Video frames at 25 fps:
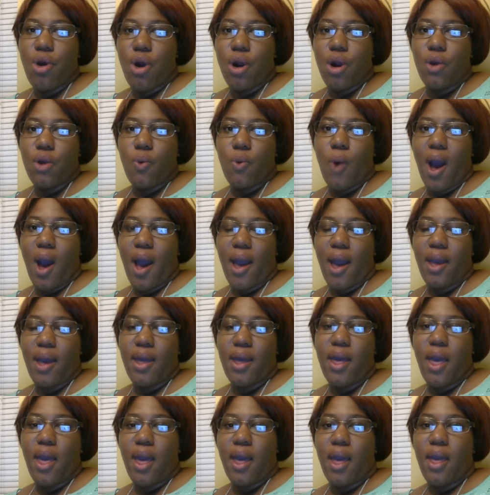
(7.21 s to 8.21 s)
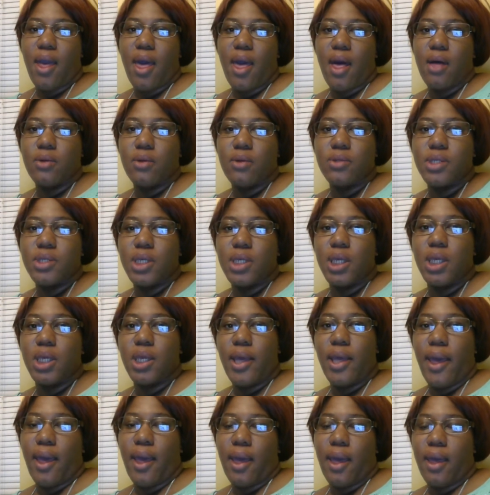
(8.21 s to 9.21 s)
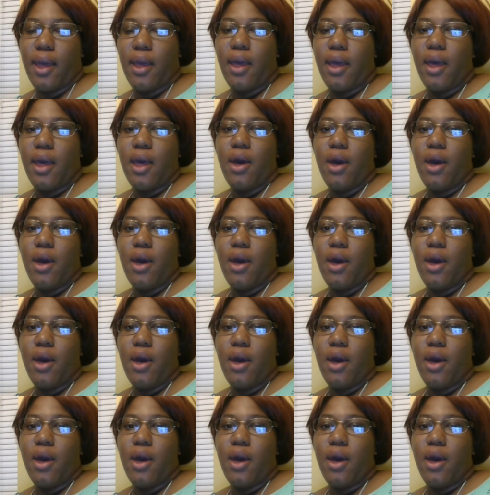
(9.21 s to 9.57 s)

R-O-Y-A-L-T-E-A,